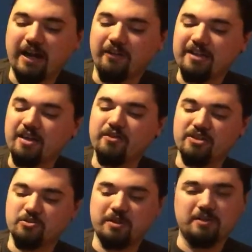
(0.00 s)
I liked how they
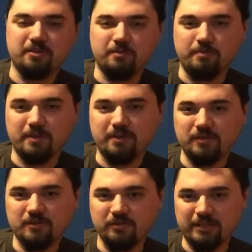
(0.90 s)
treated the
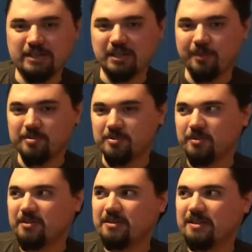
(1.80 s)
beast leading up to
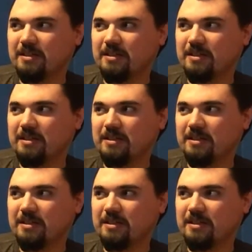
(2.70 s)
it